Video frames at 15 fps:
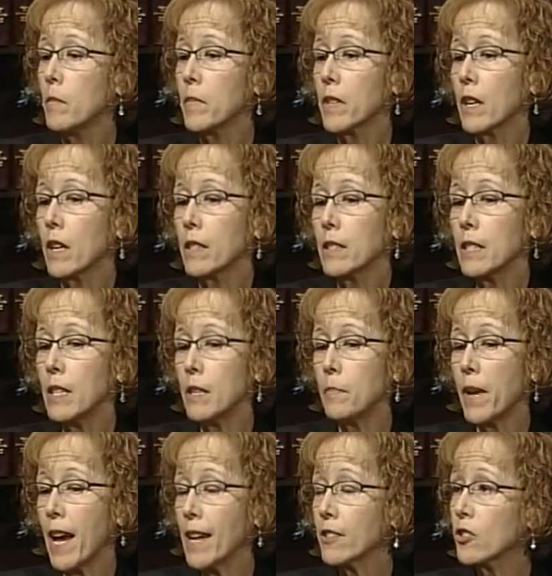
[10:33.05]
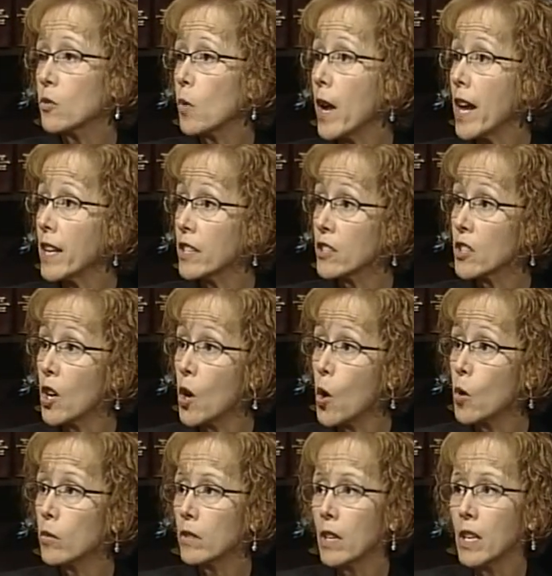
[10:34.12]
because he passed away on his
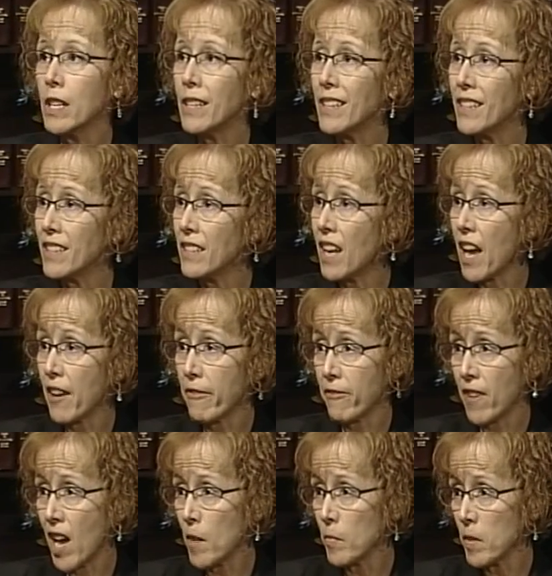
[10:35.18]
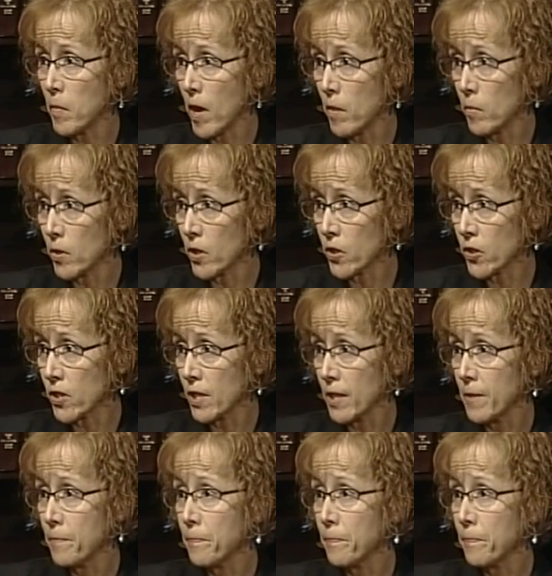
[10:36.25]
own. He didn't have family members.